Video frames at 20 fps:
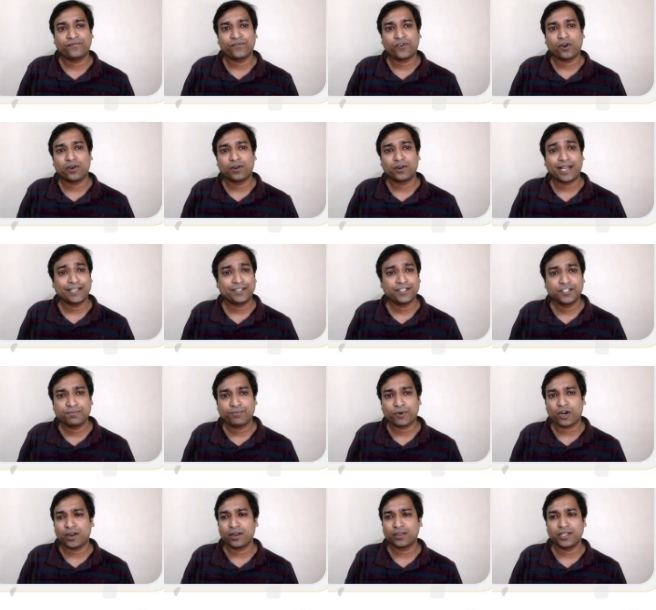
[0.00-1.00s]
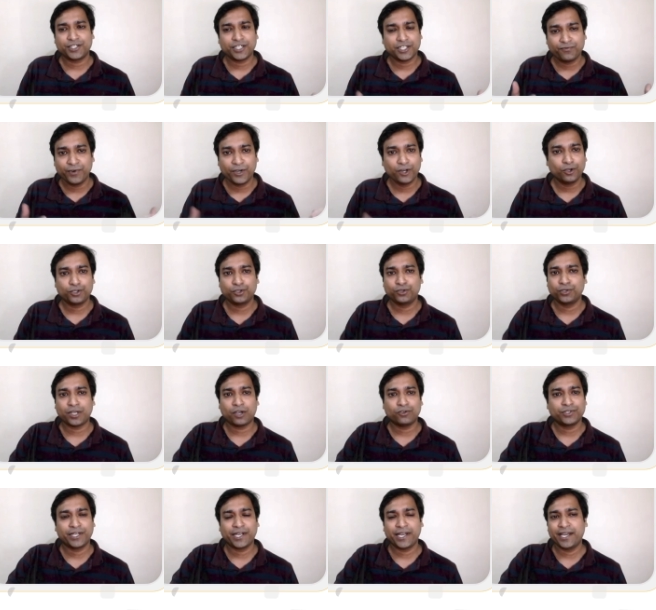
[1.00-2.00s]
for licensed products such as Windows
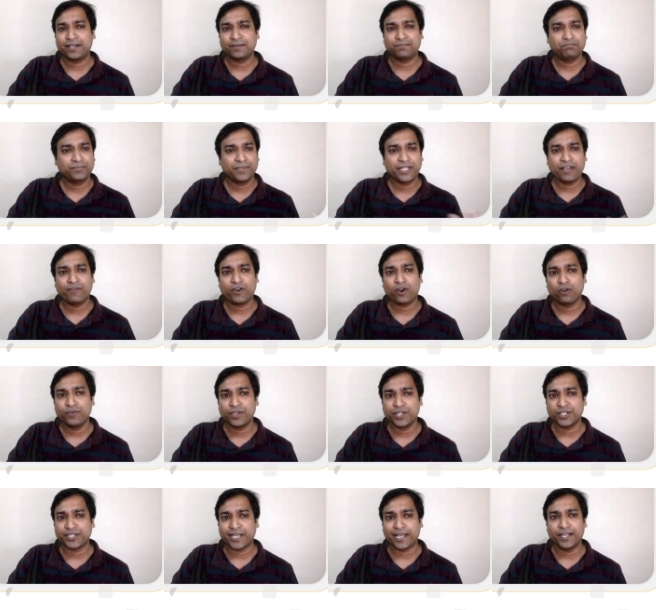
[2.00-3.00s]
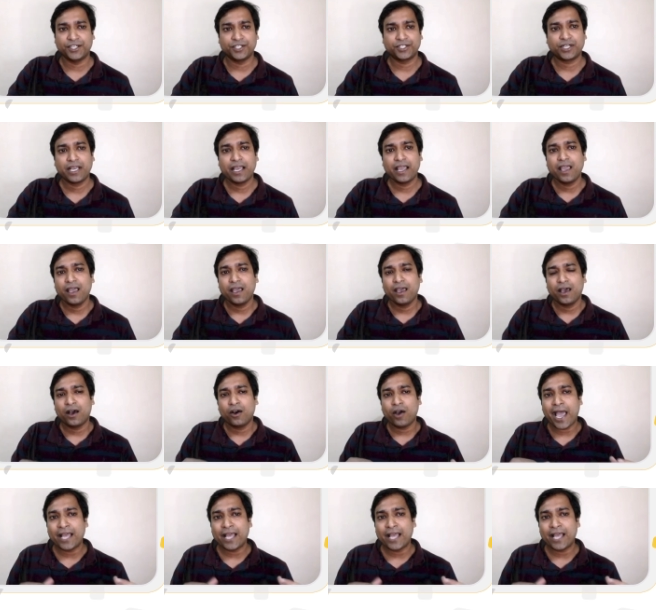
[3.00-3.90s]
2008, they were always a challenge. Now,